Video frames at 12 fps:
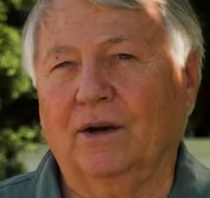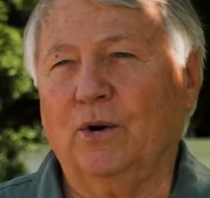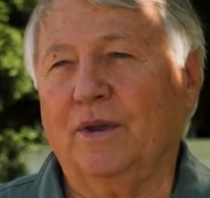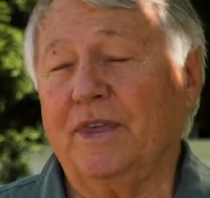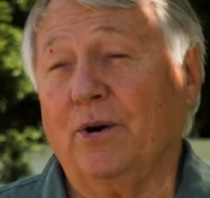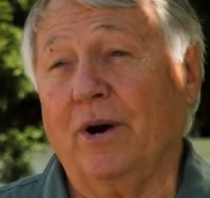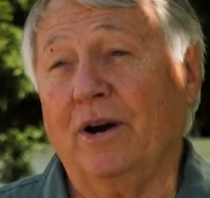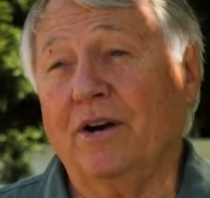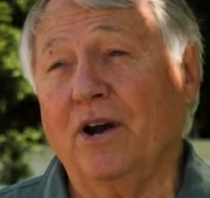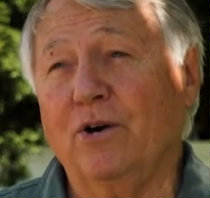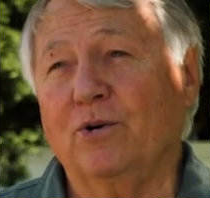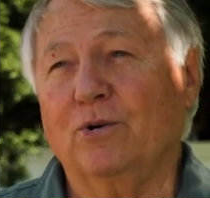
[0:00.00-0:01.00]
Oh,
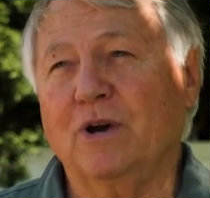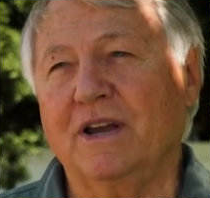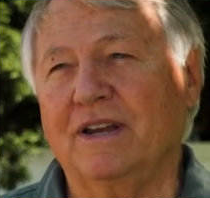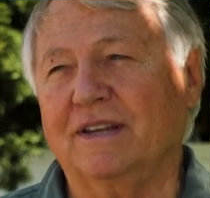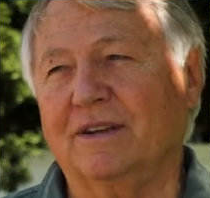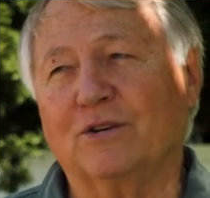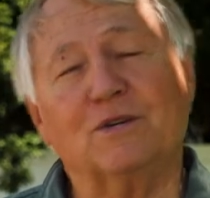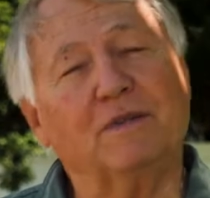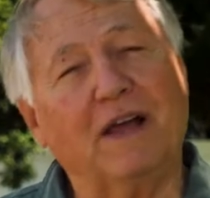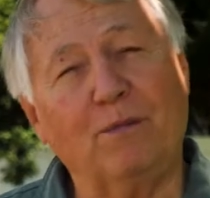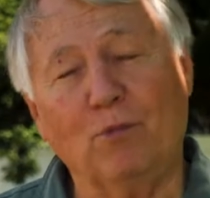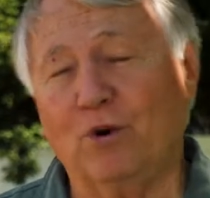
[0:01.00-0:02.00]
there's a
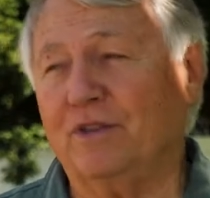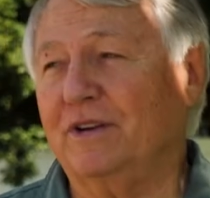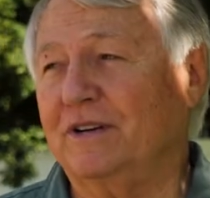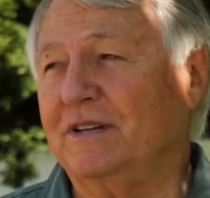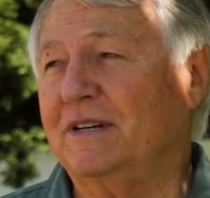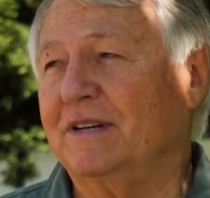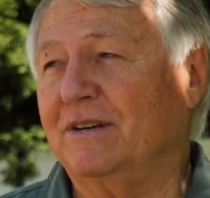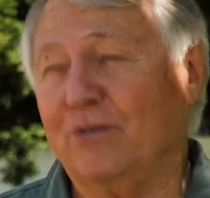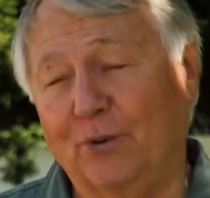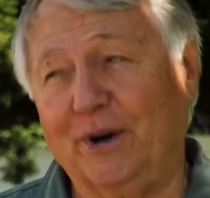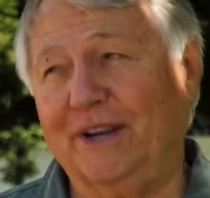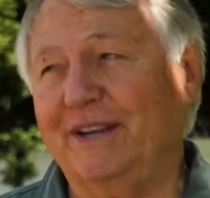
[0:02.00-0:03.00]
lot more than
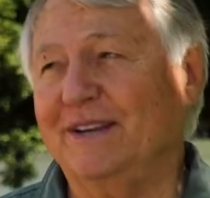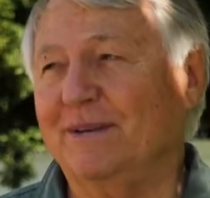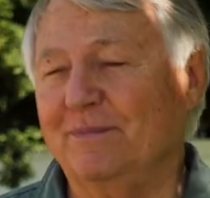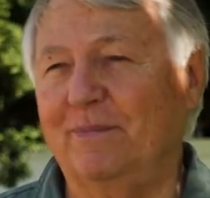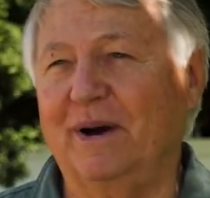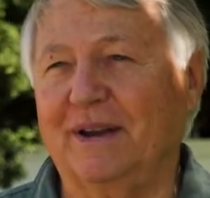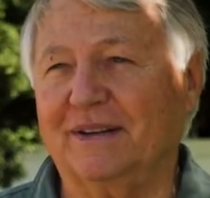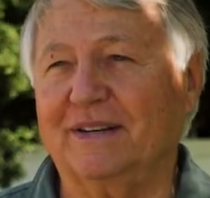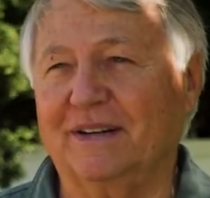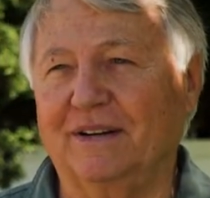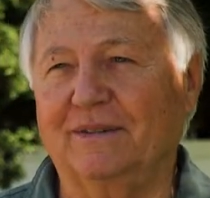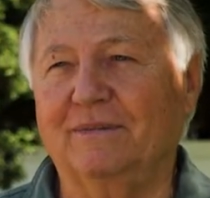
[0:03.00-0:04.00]
3,
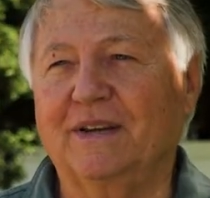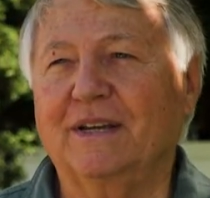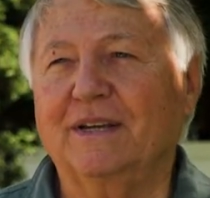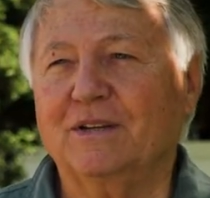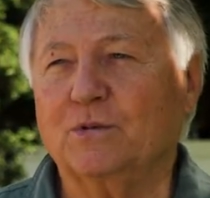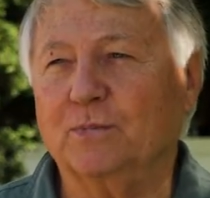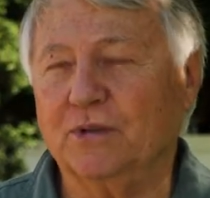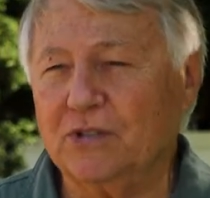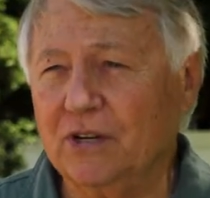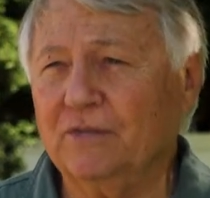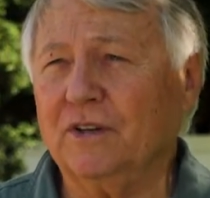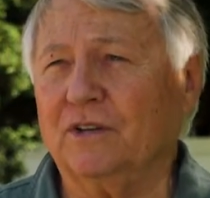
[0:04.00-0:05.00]
but
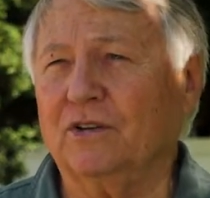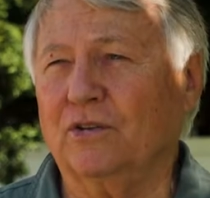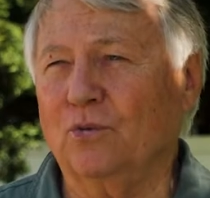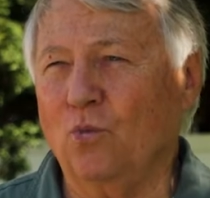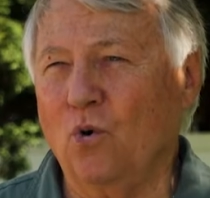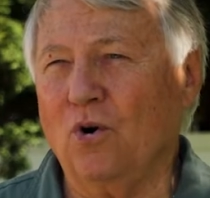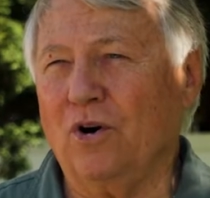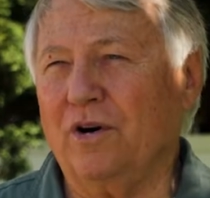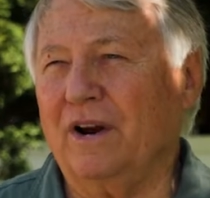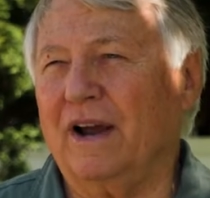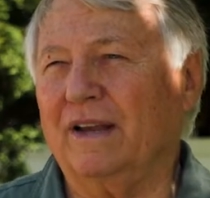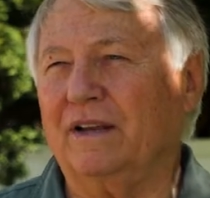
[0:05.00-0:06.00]
specific to the
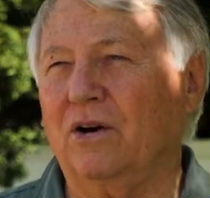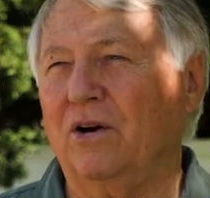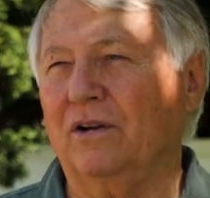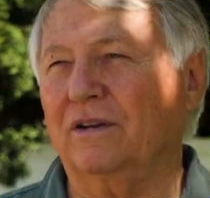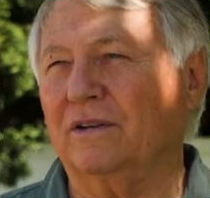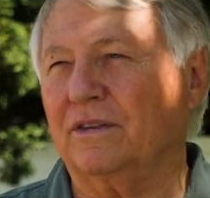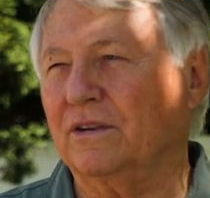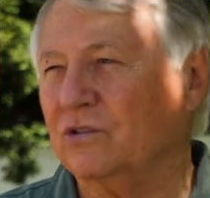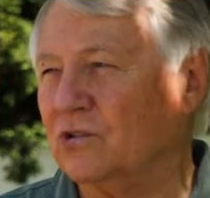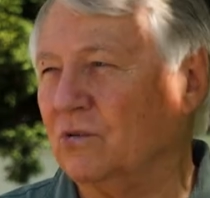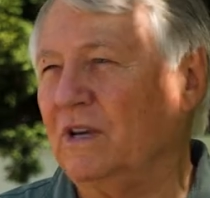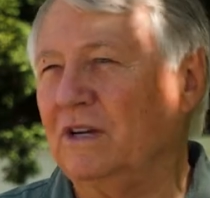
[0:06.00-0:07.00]
ward, I'd call it the
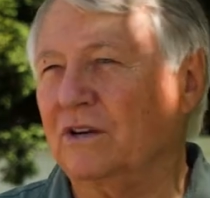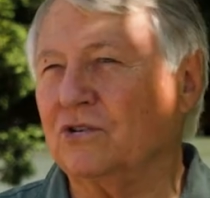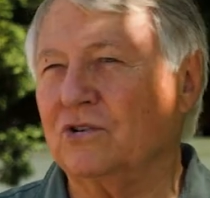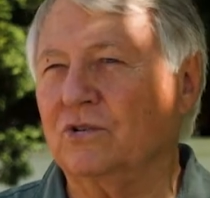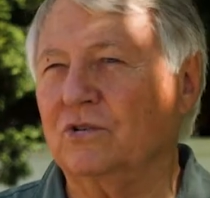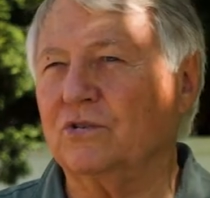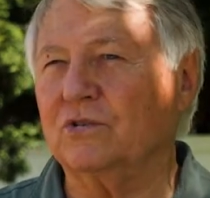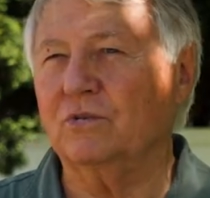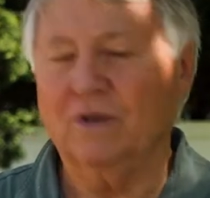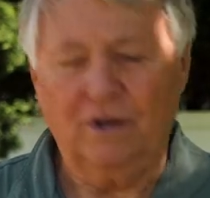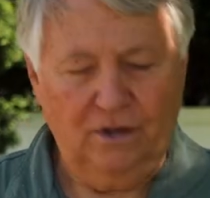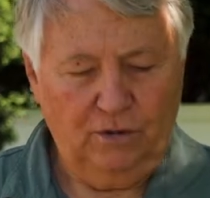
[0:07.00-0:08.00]
street issues,
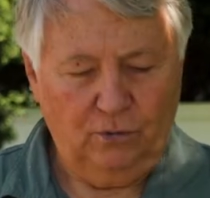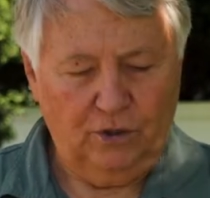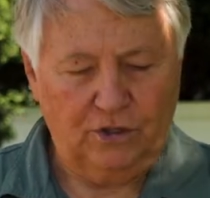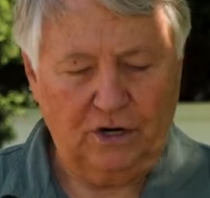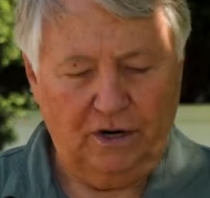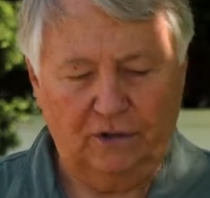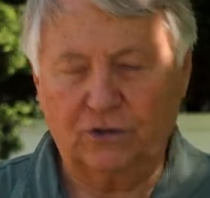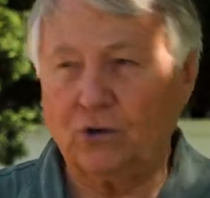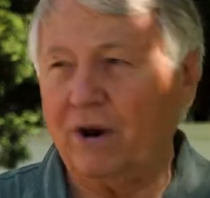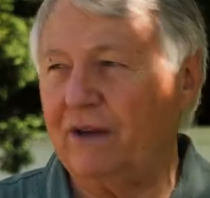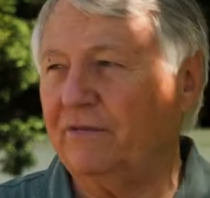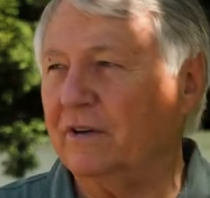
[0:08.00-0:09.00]
which are
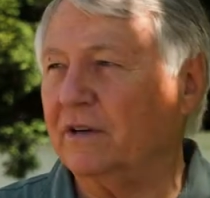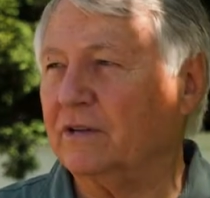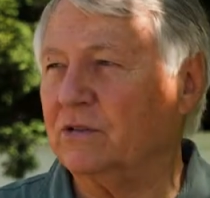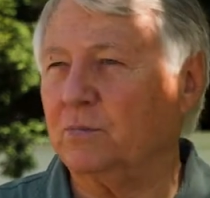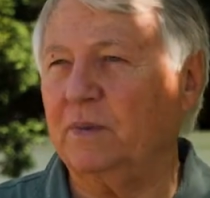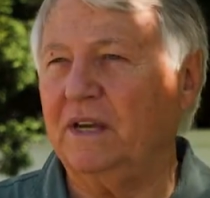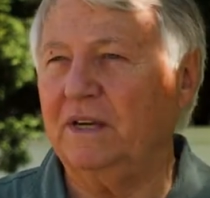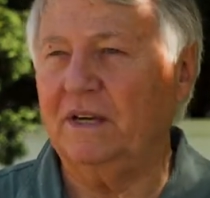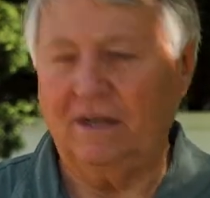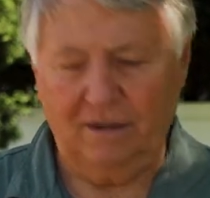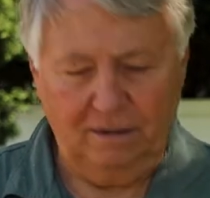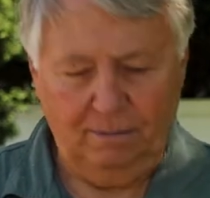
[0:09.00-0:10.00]
traffic,
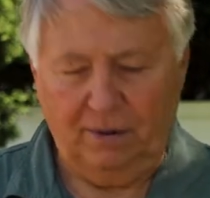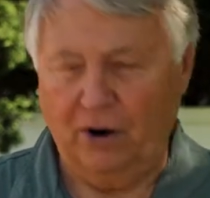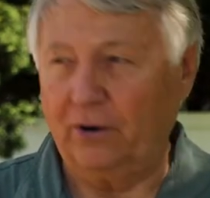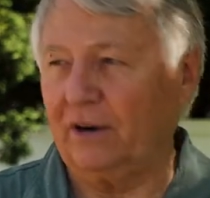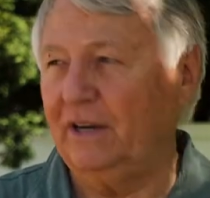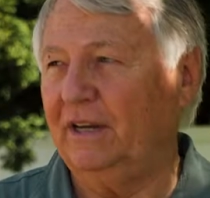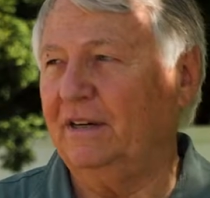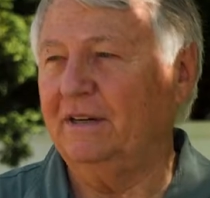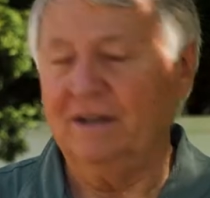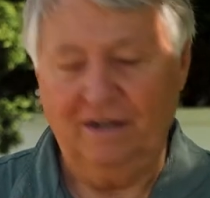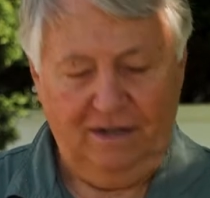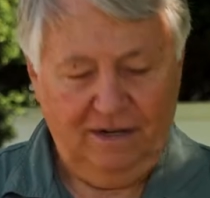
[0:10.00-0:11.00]
speeding, parking,
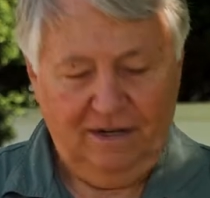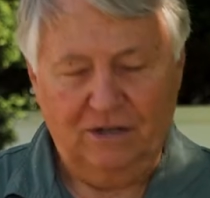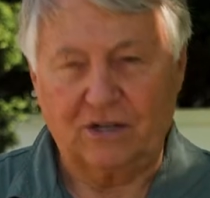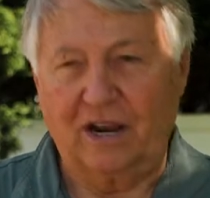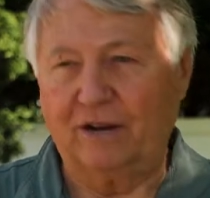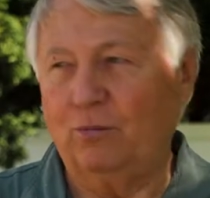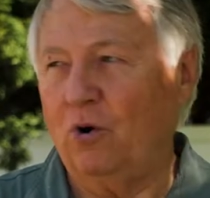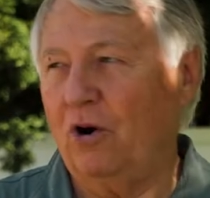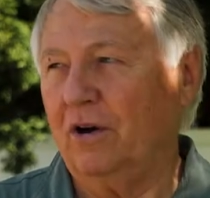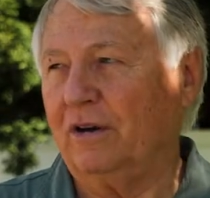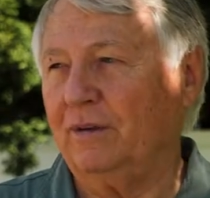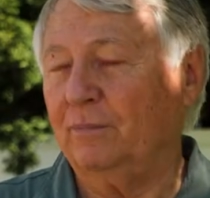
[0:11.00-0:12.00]

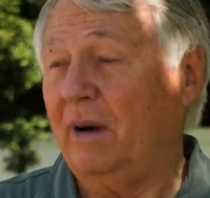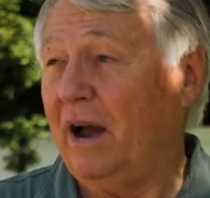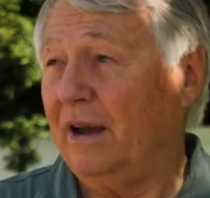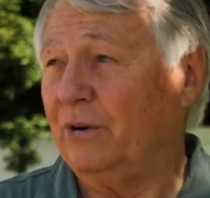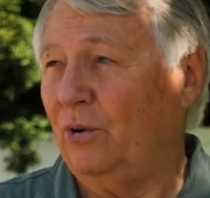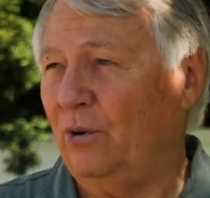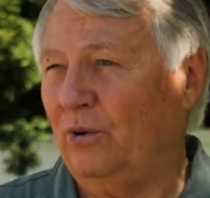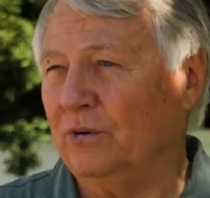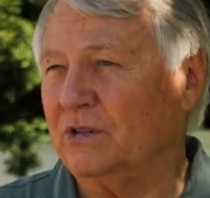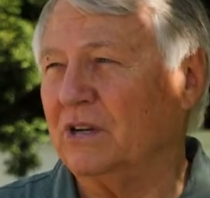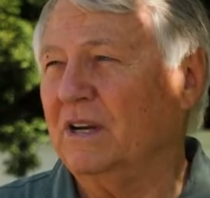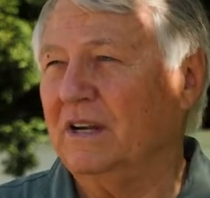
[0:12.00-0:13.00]
sidewalk, and
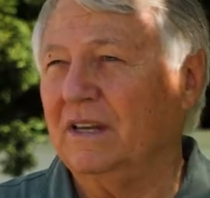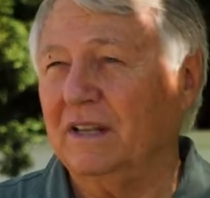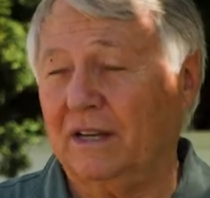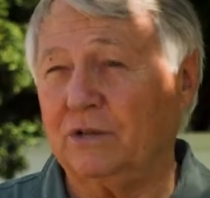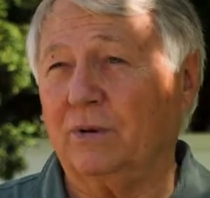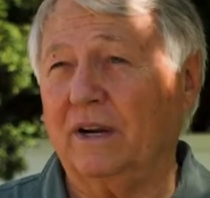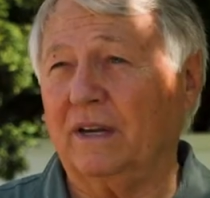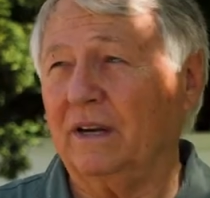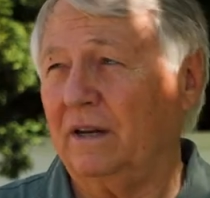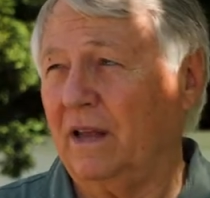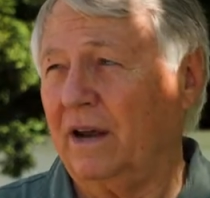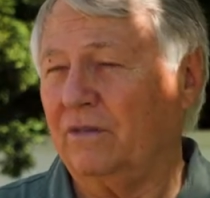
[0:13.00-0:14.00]
potholes. That's what I get
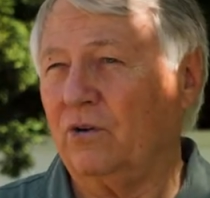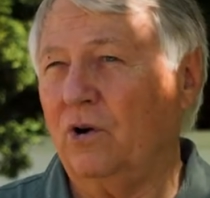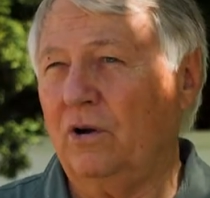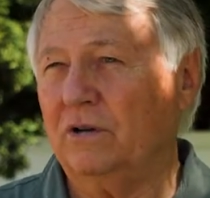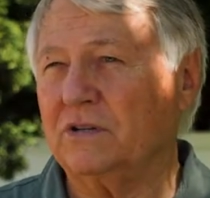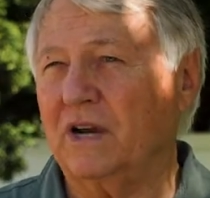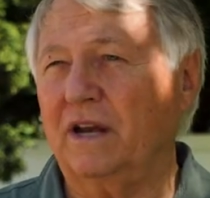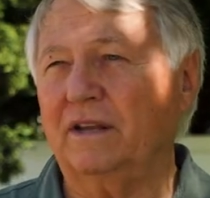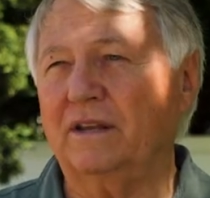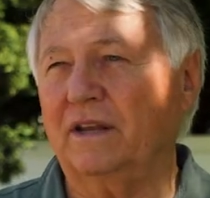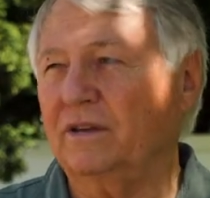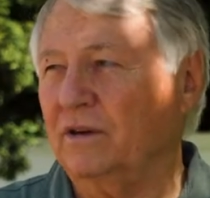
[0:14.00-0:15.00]
a lot of calls
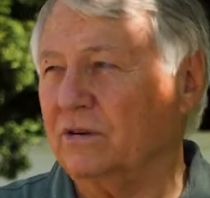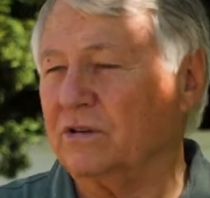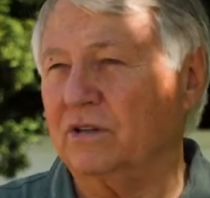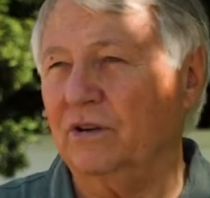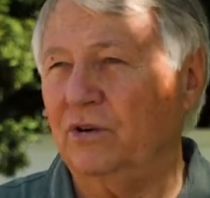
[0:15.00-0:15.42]
on. Then there's the